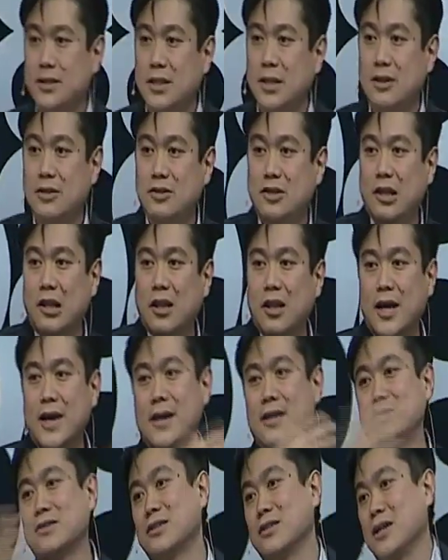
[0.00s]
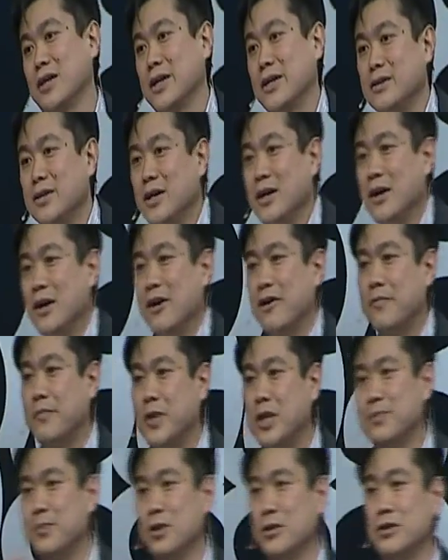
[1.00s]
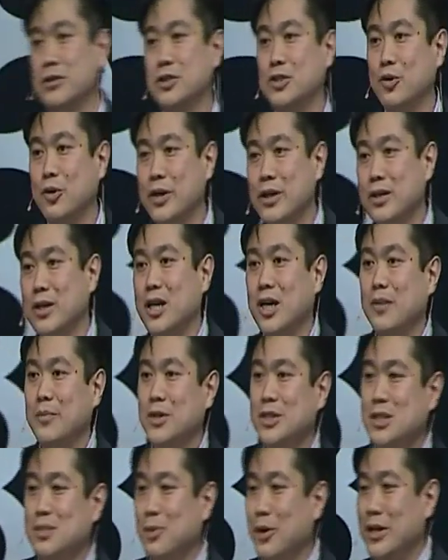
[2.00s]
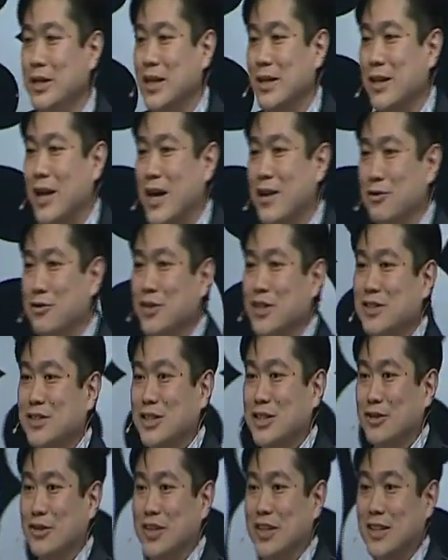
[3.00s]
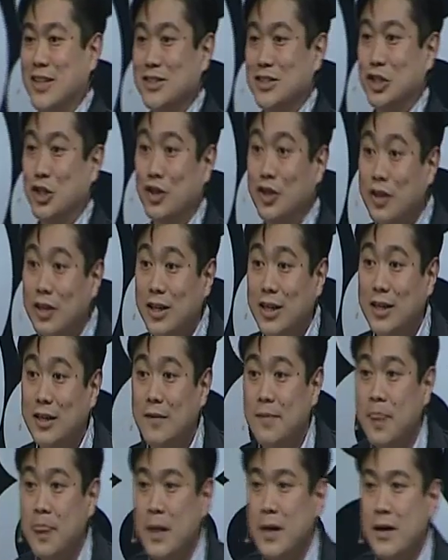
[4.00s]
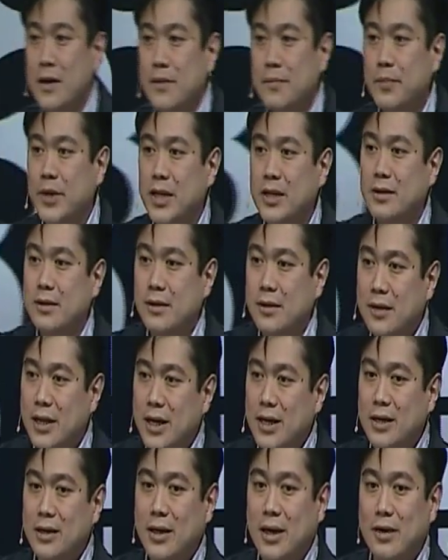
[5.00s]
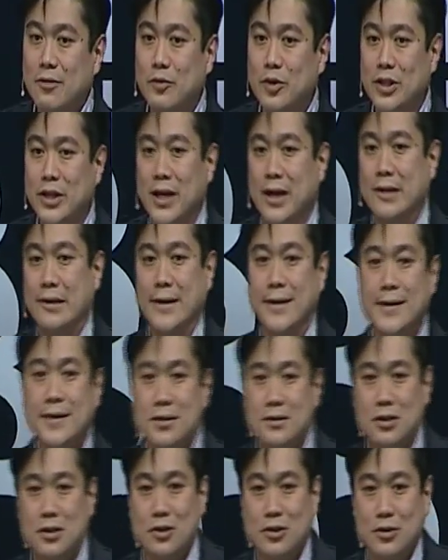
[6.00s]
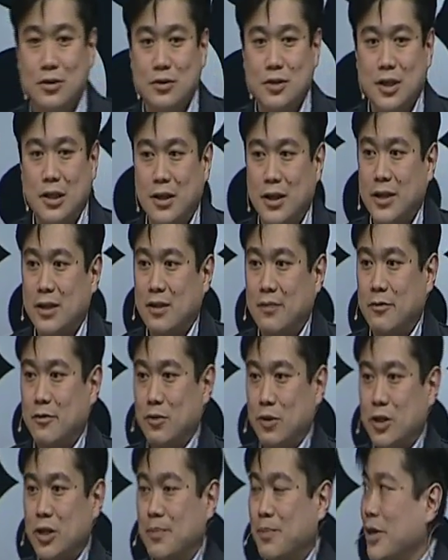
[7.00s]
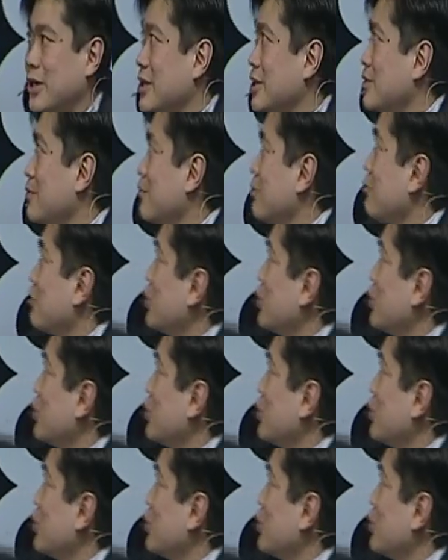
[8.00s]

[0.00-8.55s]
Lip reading: and there's a landslide of people joining the Communist Party. Now, I don't necessarily think that's a good thing, but they really had nothing to lose, unlike the ruling party. The